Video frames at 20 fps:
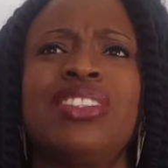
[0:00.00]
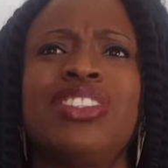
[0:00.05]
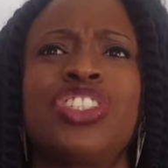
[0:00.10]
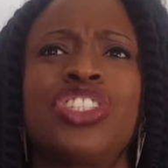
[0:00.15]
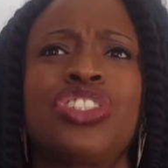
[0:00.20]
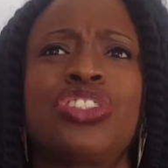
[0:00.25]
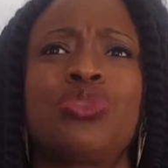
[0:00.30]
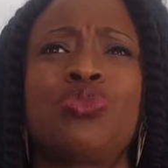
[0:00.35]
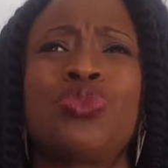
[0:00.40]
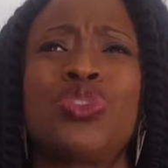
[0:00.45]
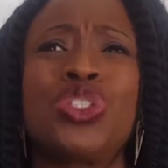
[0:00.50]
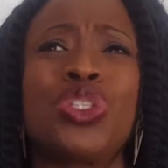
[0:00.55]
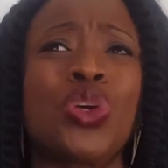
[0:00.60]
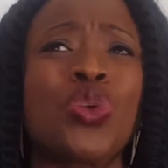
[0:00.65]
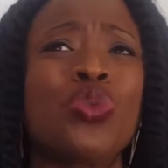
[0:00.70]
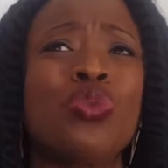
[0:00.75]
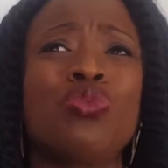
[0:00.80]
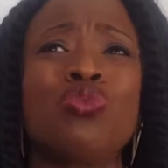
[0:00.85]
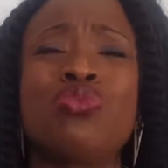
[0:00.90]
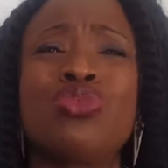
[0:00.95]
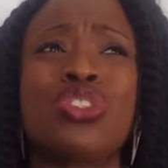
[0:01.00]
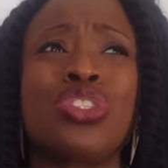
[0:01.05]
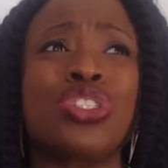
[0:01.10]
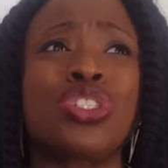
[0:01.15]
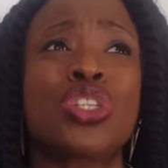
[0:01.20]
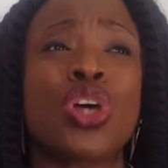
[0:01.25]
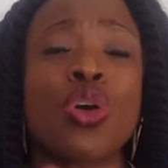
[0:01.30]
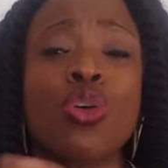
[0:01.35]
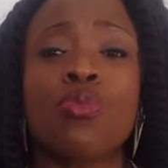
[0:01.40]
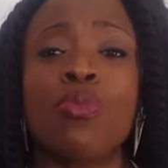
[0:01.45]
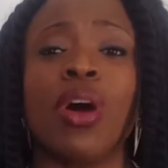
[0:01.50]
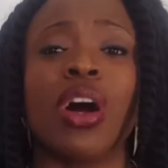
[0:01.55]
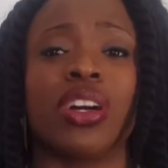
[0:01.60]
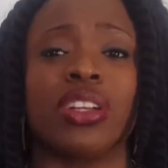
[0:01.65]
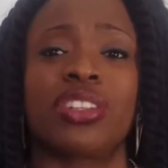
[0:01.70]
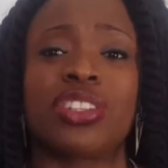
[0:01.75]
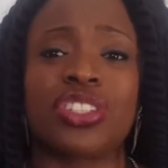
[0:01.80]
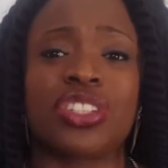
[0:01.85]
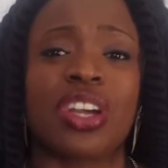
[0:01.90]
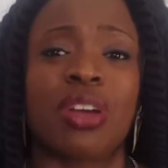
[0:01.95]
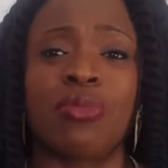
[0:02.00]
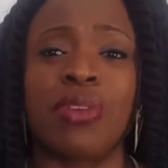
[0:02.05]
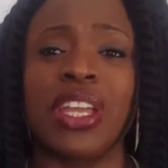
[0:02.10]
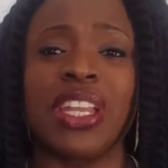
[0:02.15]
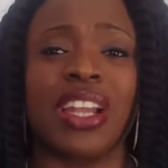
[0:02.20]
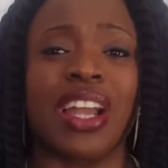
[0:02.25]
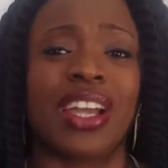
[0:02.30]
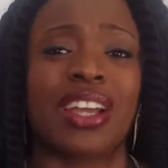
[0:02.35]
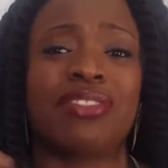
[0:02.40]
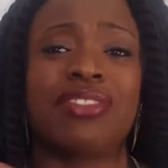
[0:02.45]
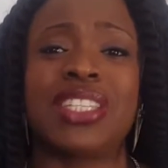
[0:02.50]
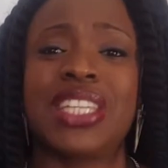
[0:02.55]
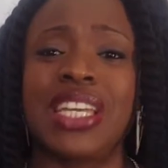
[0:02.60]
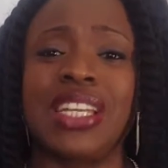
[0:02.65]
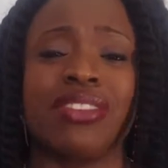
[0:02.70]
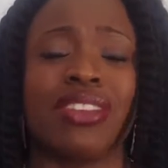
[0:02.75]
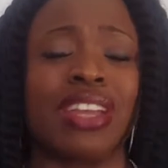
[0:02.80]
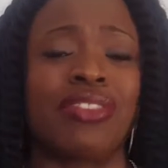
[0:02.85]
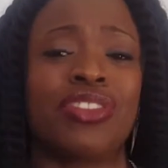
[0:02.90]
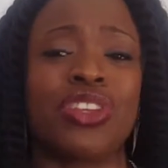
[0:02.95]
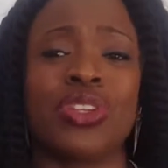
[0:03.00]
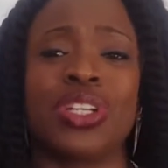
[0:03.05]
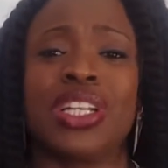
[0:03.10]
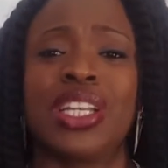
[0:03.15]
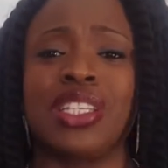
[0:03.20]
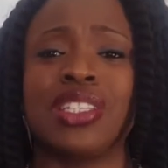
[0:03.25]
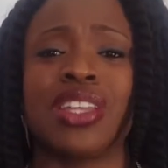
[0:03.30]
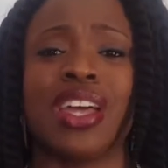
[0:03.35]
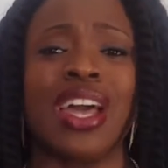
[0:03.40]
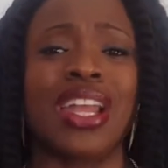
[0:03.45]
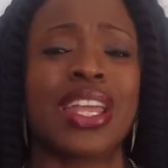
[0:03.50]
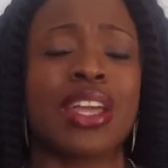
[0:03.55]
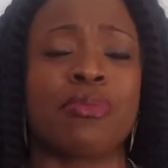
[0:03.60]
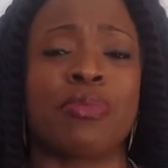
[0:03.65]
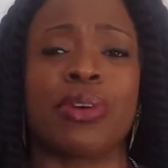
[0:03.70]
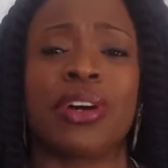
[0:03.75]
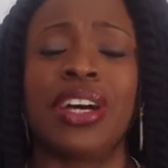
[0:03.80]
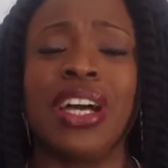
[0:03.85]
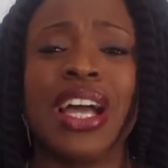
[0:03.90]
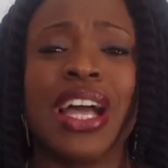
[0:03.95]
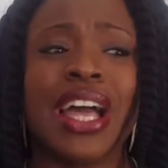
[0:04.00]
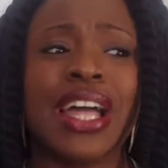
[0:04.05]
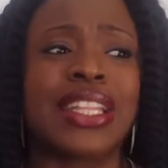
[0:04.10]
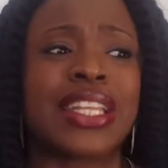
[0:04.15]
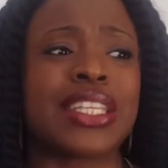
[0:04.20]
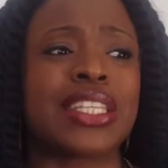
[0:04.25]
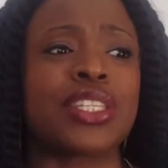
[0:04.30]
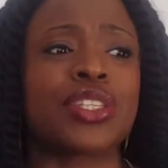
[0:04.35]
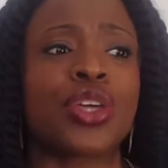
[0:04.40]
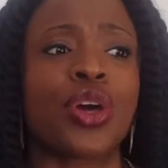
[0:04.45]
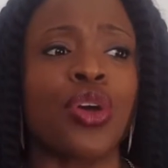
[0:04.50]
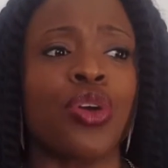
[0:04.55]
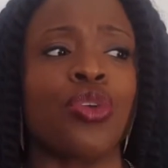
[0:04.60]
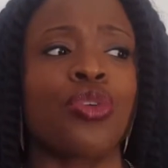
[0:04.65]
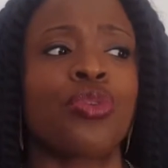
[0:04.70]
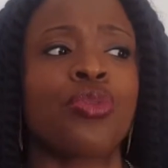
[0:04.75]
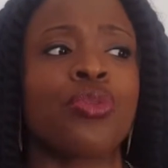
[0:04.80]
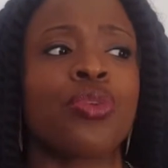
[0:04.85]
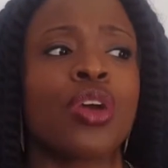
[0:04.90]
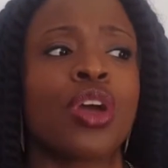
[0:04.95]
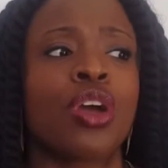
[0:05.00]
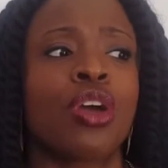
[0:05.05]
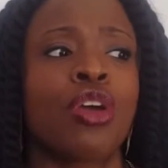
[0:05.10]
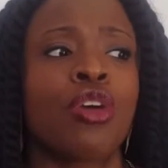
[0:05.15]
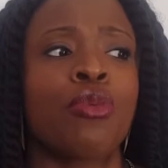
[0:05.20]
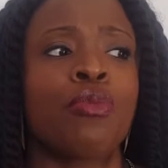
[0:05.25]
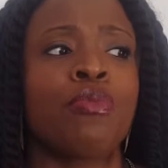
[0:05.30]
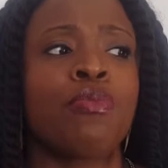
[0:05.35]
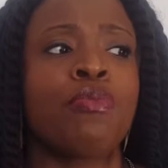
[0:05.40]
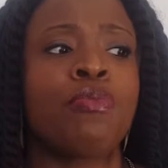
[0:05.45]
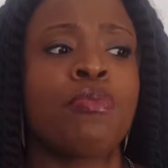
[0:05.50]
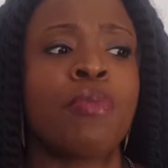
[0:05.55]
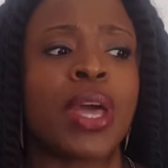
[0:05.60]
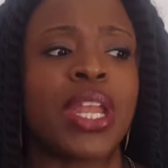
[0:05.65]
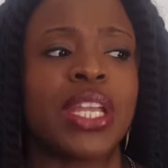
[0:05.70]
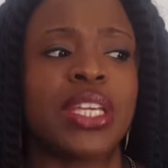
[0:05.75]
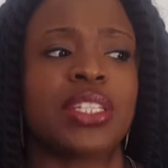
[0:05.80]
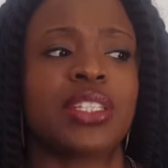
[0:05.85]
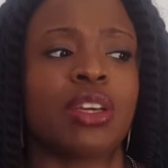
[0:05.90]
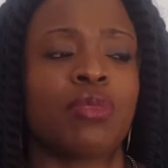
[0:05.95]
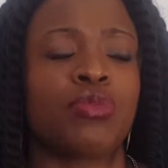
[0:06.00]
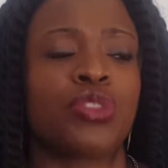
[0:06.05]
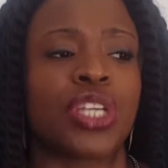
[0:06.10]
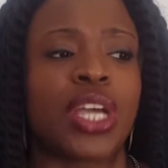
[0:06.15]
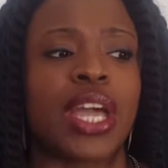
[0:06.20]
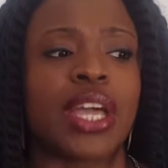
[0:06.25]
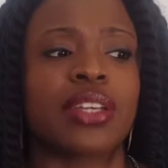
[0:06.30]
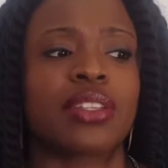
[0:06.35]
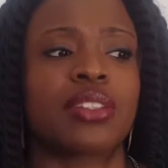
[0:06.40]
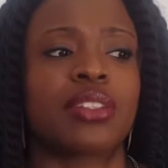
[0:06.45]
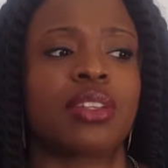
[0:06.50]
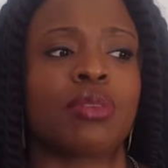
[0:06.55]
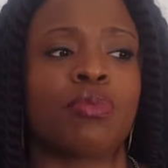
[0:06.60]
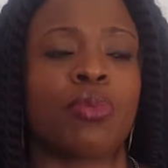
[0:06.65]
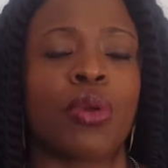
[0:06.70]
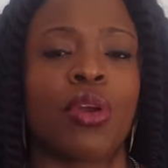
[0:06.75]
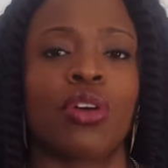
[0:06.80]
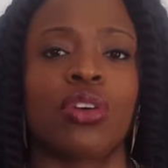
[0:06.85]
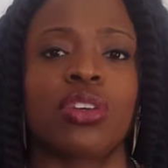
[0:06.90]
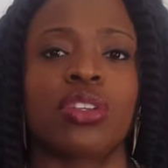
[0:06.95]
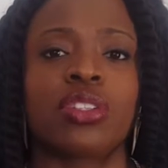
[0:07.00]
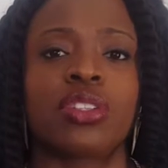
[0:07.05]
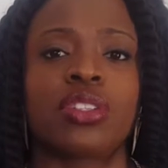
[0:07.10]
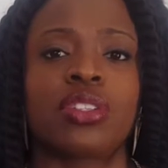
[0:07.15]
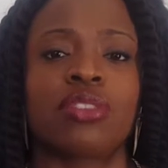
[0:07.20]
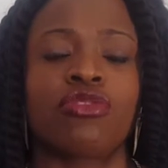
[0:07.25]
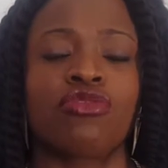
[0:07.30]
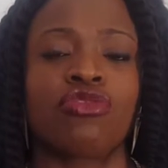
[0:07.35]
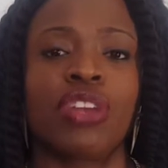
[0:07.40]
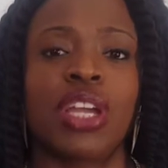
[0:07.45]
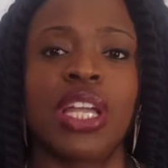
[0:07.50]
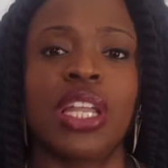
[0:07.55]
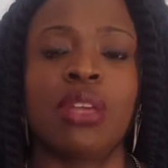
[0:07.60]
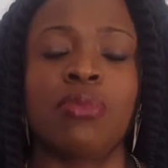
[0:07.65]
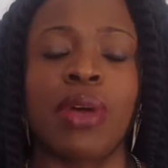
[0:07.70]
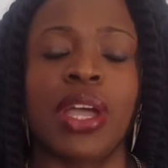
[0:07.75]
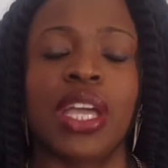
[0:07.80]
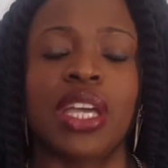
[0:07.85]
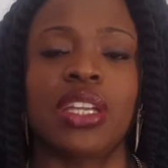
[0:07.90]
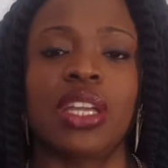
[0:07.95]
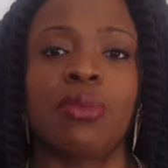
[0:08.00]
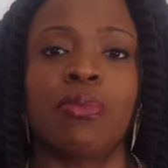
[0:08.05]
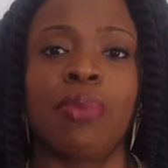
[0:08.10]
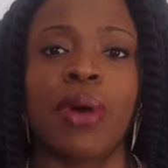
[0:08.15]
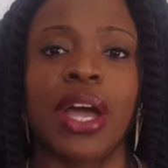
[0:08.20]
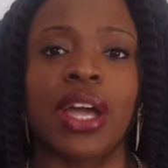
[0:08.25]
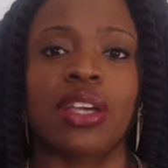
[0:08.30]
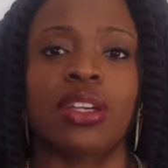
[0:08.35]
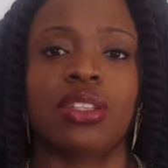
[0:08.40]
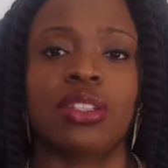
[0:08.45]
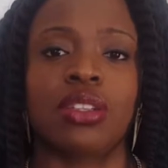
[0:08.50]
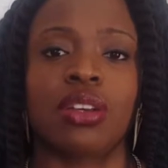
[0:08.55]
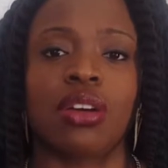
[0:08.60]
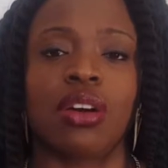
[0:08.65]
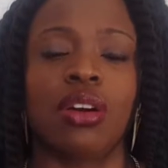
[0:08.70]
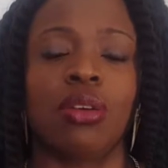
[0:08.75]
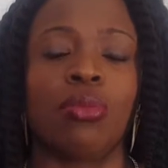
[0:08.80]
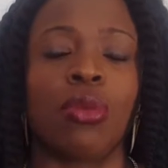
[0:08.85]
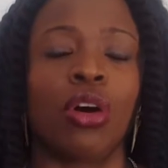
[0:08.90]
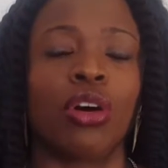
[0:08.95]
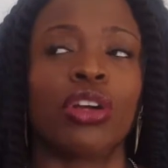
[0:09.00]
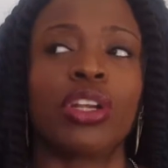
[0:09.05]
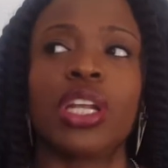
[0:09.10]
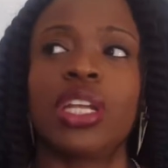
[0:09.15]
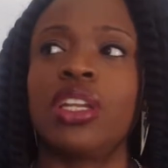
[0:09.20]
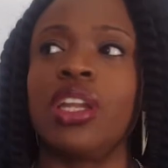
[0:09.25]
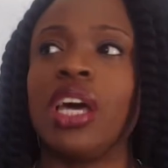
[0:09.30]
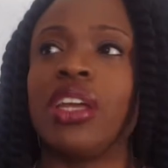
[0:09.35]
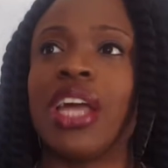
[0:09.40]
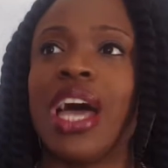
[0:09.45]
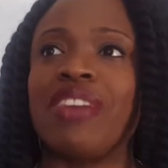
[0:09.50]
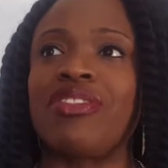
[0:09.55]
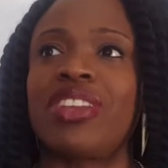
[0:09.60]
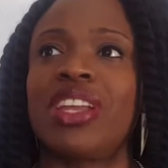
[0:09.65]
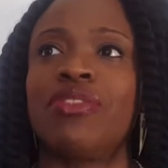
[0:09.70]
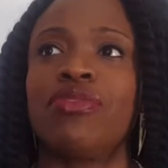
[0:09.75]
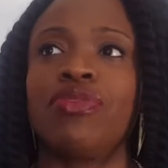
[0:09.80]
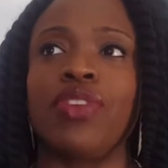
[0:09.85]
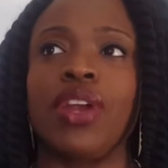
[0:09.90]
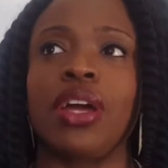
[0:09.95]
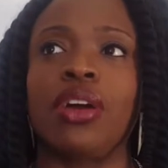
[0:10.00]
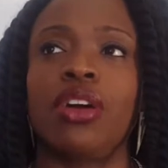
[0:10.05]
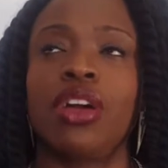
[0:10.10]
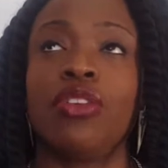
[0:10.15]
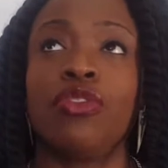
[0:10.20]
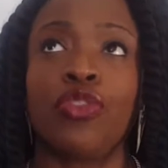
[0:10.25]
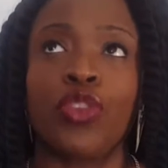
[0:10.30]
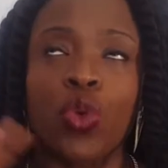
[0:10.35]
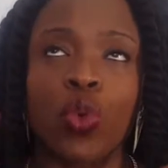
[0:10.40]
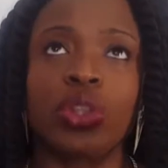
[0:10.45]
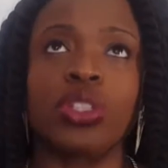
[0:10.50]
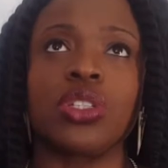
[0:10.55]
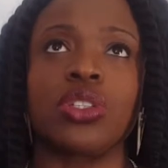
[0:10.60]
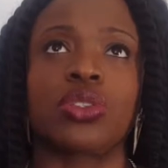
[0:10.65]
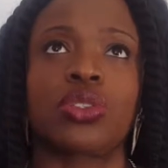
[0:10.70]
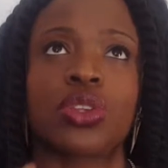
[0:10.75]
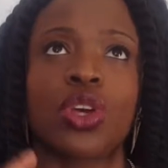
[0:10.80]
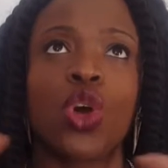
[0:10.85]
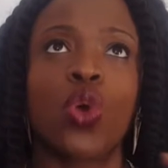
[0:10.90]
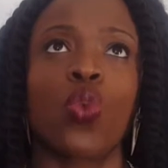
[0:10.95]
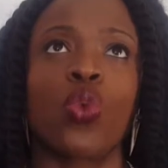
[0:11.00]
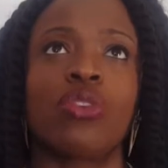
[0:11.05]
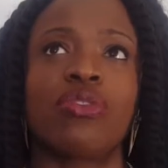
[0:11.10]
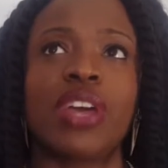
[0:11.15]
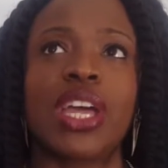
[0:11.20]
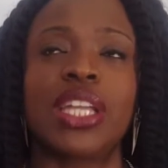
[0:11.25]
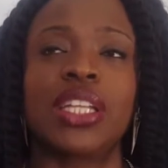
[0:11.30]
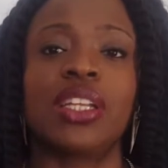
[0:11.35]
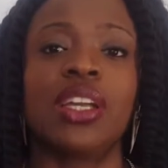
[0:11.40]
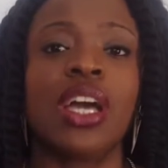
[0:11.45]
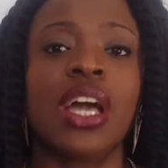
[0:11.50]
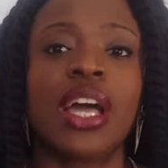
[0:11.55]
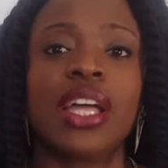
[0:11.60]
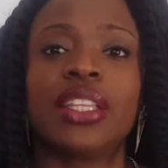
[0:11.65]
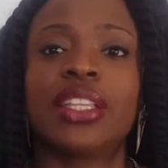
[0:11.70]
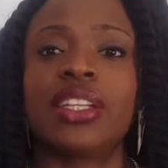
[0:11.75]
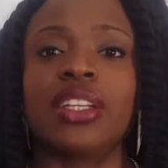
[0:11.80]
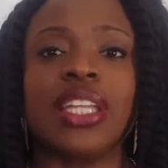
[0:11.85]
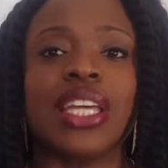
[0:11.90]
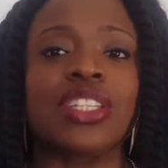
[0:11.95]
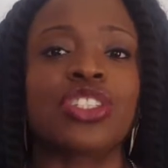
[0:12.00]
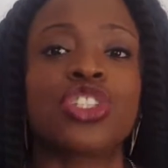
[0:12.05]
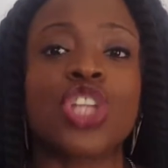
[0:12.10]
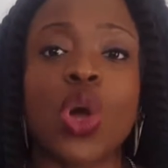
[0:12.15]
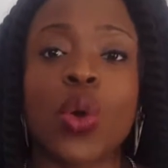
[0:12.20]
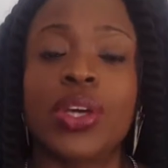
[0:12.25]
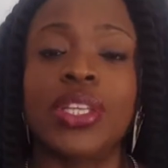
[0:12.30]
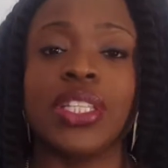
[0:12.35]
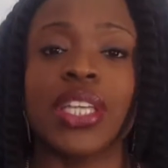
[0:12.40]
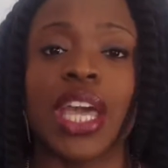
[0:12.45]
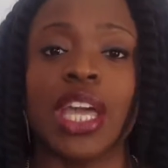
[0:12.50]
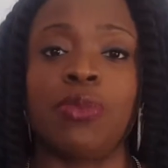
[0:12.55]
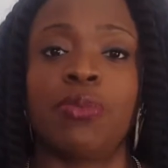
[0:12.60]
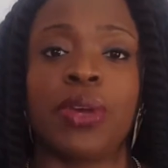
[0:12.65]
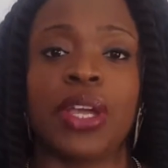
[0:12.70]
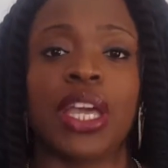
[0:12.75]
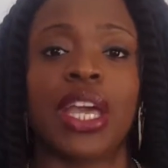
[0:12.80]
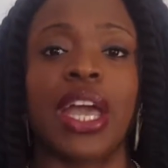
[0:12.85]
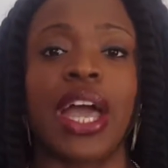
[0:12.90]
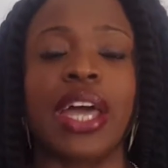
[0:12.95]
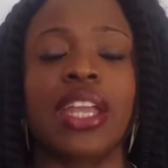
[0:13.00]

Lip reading: just do so much. I mean, like I've said, I've given you the list earlier, but there's so many subjects that bloggers really make an impact on and have an influence within, that there's no escaping it.